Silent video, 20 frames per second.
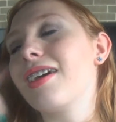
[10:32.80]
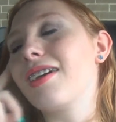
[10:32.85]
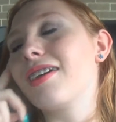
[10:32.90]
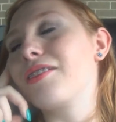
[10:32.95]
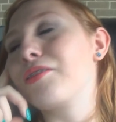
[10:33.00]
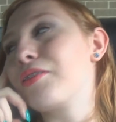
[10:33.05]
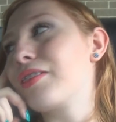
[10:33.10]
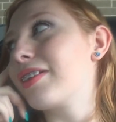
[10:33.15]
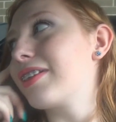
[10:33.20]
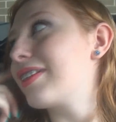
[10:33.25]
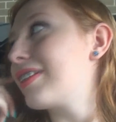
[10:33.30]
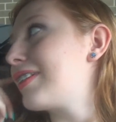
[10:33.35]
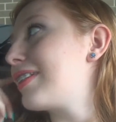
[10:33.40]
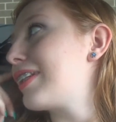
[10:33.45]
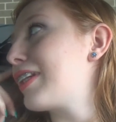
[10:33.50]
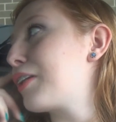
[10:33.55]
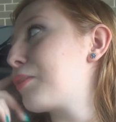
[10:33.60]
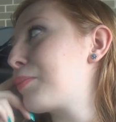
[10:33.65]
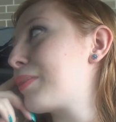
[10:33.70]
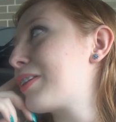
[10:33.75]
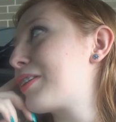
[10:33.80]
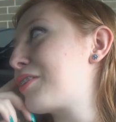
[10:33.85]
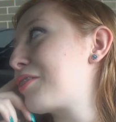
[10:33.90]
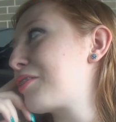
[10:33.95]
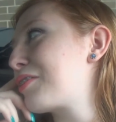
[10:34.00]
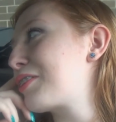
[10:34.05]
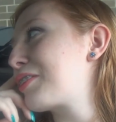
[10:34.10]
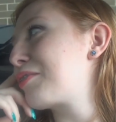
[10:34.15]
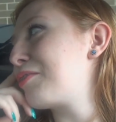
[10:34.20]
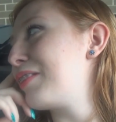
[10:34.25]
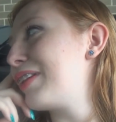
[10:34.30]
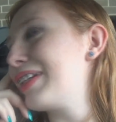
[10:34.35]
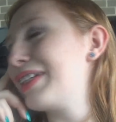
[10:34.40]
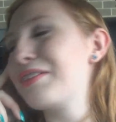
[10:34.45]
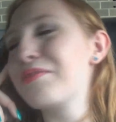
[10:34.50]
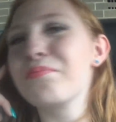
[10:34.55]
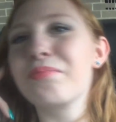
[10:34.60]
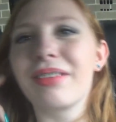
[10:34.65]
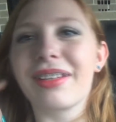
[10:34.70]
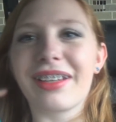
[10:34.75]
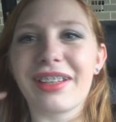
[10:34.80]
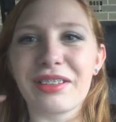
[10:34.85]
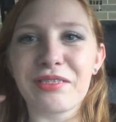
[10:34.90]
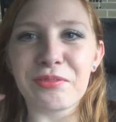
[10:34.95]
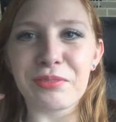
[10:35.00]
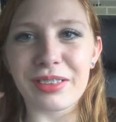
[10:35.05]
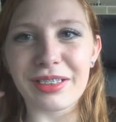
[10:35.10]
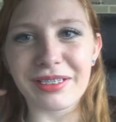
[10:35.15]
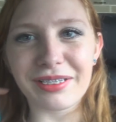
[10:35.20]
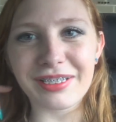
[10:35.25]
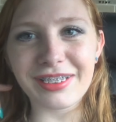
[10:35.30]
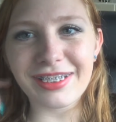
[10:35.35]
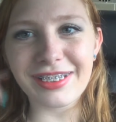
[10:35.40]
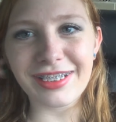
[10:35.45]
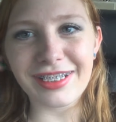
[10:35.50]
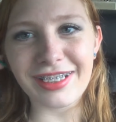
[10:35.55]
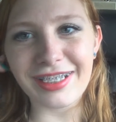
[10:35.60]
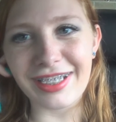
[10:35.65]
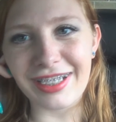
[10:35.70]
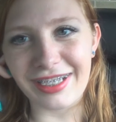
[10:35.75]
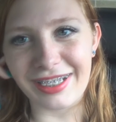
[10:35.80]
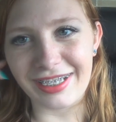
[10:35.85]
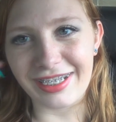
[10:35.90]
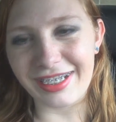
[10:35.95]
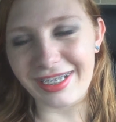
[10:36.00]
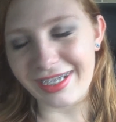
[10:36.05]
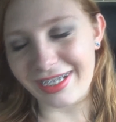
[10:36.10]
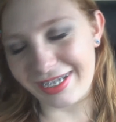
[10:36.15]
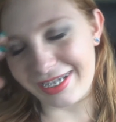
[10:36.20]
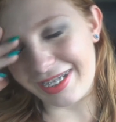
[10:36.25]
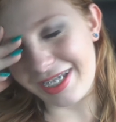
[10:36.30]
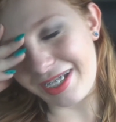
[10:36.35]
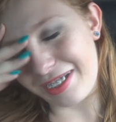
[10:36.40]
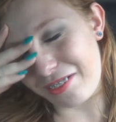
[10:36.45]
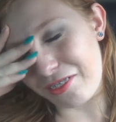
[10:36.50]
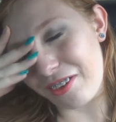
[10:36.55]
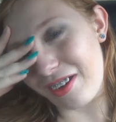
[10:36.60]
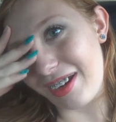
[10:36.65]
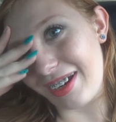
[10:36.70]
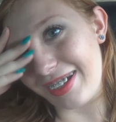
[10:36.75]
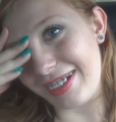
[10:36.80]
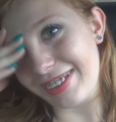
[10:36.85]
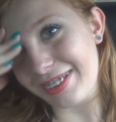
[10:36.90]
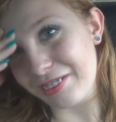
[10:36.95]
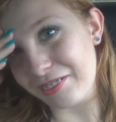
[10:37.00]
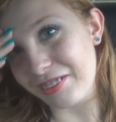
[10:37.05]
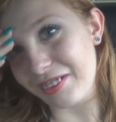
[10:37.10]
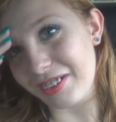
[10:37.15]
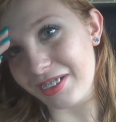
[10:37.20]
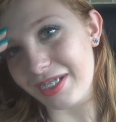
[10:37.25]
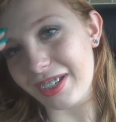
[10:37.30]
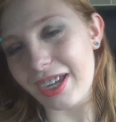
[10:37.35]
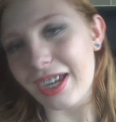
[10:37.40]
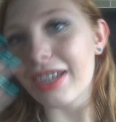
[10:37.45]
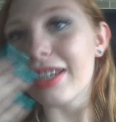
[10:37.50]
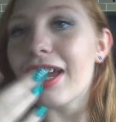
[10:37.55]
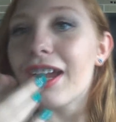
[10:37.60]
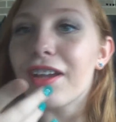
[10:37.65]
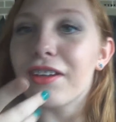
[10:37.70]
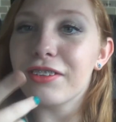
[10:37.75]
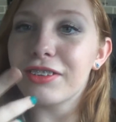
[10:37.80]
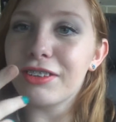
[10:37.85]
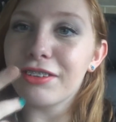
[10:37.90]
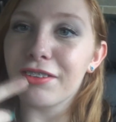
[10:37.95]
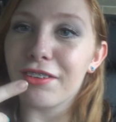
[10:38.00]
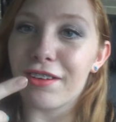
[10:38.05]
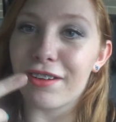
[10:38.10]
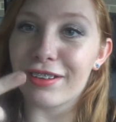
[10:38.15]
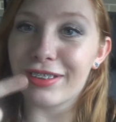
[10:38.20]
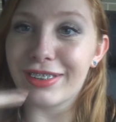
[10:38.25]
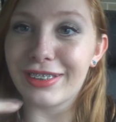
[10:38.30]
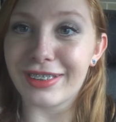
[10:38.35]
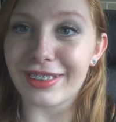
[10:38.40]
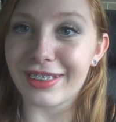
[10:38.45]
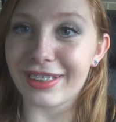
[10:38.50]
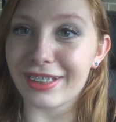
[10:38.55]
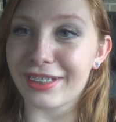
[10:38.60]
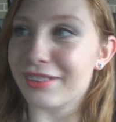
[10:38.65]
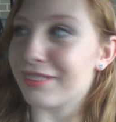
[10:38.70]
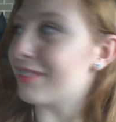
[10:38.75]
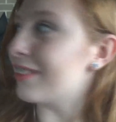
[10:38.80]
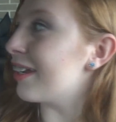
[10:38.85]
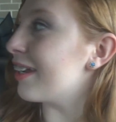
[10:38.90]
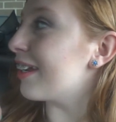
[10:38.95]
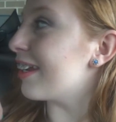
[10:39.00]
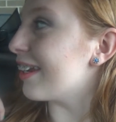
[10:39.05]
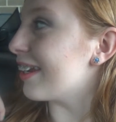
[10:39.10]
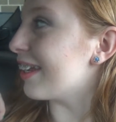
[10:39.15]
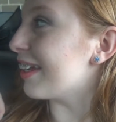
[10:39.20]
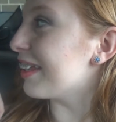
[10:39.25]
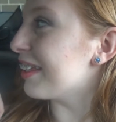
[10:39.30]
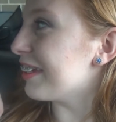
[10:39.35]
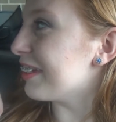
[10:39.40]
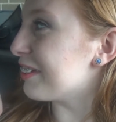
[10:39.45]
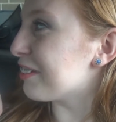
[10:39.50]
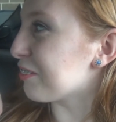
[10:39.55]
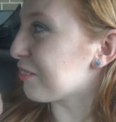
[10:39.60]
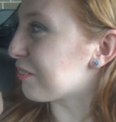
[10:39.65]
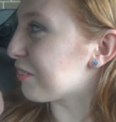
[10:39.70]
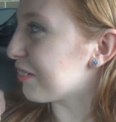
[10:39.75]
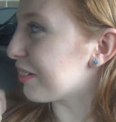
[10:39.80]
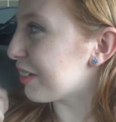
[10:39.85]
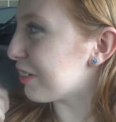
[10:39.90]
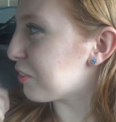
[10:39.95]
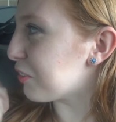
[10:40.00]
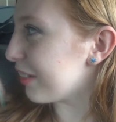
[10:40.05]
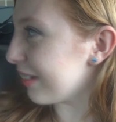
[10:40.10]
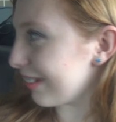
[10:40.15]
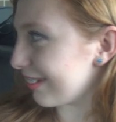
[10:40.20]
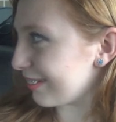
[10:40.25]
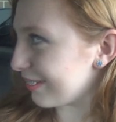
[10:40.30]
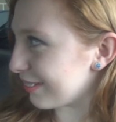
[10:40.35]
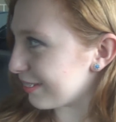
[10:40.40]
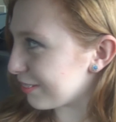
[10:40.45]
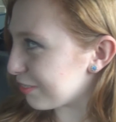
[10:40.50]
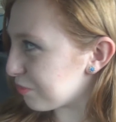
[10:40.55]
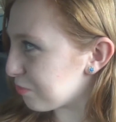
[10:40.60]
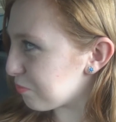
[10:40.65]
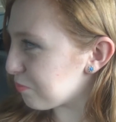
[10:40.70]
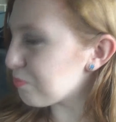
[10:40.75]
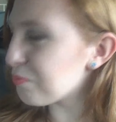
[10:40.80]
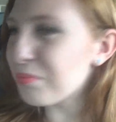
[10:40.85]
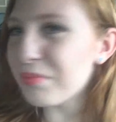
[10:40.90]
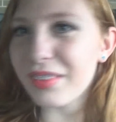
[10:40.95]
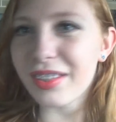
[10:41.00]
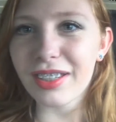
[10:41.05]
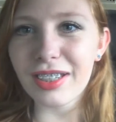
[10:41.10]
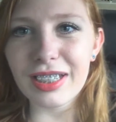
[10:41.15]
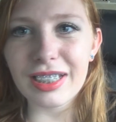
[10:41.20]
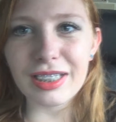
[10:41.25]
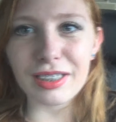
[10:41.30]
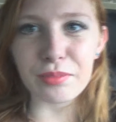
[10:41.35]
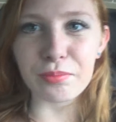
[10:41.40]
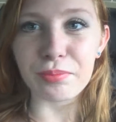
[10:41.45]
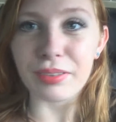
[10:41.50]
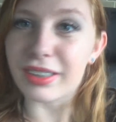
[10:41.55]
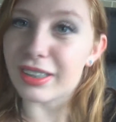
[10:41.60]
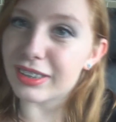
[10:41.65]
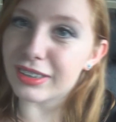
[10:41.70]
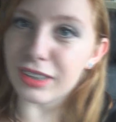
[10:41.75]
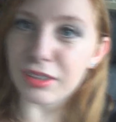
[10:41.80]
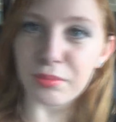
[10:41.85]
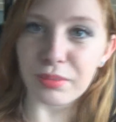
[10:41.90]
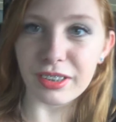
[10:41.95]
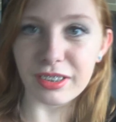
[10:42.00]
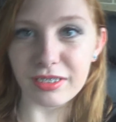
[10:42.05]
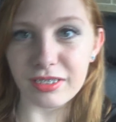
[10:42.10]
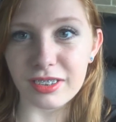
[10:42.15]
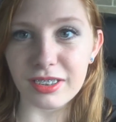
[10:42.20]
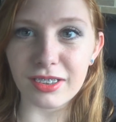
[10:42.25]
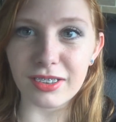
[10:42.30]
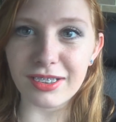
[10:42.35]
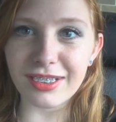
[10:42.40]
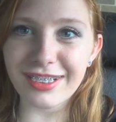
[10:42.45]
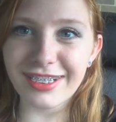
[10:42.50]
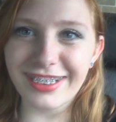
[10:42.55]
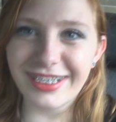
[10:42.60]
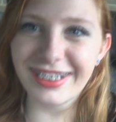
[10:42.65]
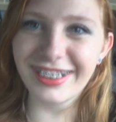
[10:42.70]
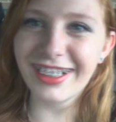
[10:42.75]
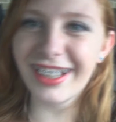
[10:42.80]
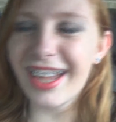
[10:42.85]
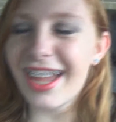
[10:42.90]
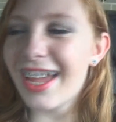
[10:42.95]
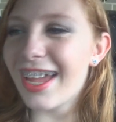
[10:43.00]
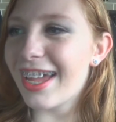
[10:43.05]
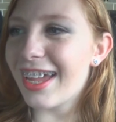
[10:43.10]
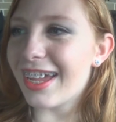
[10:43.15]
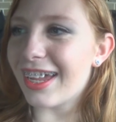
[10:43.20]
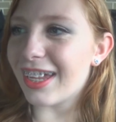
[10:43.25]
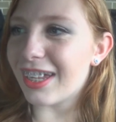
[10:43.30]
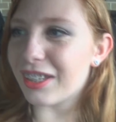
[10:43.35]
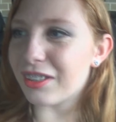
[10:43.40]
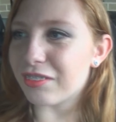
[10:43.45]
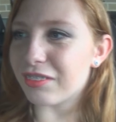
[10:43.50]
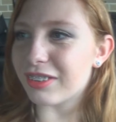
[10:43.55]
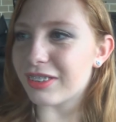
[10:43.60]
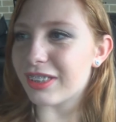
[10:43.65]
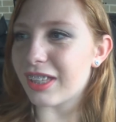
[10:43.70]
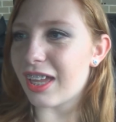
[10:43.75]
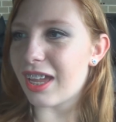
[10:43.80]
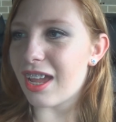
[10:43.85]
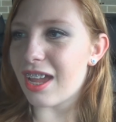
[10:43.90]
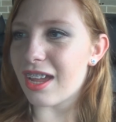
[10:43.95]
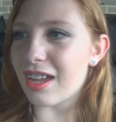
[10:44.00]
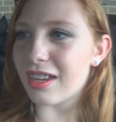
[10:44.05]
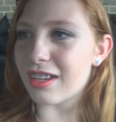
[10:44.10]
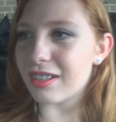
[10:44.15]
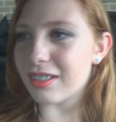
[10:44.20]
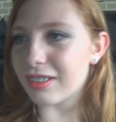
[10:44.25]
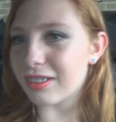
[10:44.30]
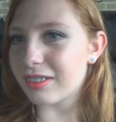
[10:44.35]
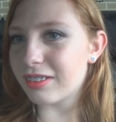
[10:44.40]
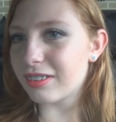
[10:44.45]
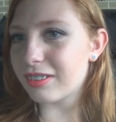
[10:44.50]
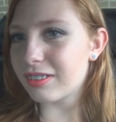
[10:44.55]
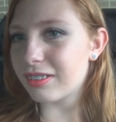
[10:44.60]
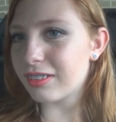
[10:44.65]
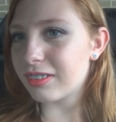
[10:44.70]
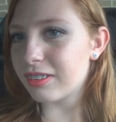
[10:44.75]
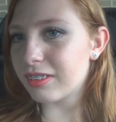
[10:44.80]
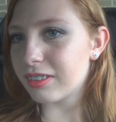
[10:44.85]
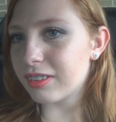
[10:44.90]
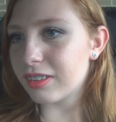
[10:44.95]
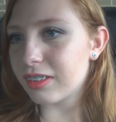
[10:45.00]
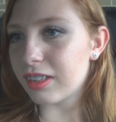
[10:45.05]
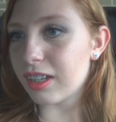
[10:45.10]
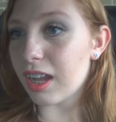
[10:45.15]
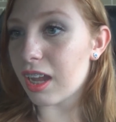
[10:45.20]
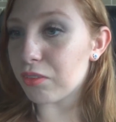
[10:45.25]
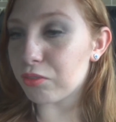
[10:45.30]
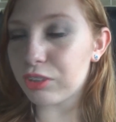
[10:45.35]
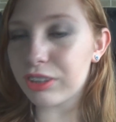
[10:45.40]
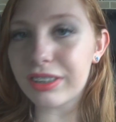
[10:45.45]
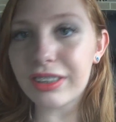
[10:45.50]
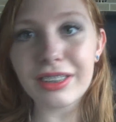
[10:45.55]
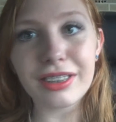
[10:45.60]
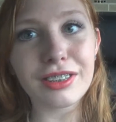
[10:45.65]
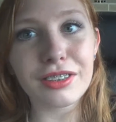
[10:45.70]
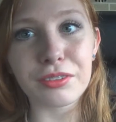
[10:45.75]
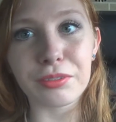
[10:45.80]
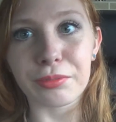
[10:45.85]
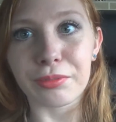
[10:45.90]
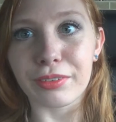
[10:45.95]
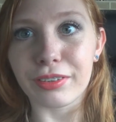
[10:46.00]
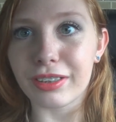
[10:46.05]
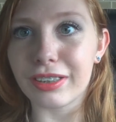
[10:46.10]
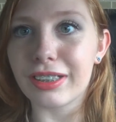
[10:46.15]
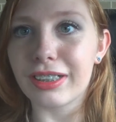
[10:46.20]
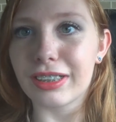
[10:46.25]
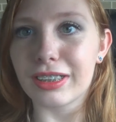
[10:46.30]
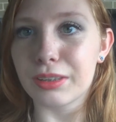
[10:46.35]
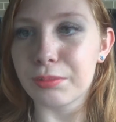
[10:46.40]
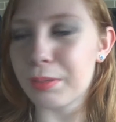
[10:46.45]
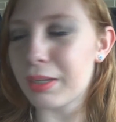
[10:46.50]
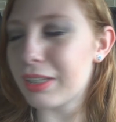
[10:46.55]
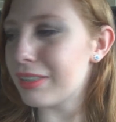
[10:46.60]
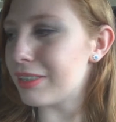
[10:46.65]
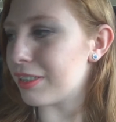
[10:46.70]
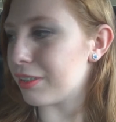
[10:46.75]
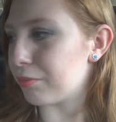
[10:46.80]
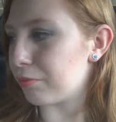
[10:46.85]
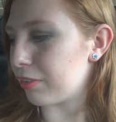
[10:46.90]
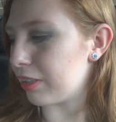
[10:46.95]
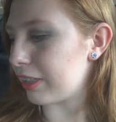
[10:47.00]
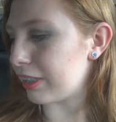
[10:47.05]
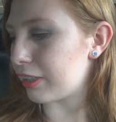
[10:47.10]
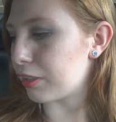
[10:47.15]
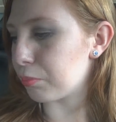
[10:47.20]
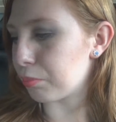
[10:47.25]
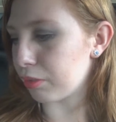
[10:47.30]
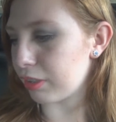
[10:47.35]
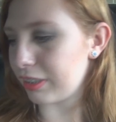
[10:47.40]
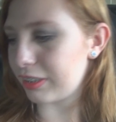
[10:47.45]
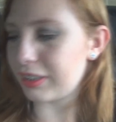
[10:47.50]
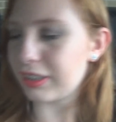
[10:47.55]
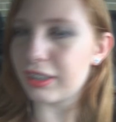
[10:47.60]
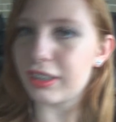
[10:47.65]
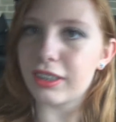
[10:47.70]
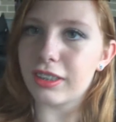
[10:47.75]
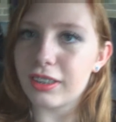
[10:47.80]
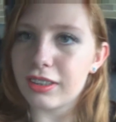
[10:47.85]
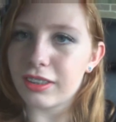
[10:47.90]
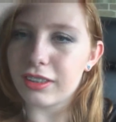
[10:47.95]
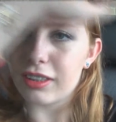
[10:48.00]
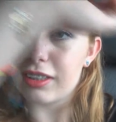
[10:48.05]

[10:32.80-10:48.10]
I wanted to take a picture with one, but I failed. And I cry so hard. And I also lost nails, and Haley's recording me because I'm the answer. Anyways, and everything was really expensive. Like the bracelet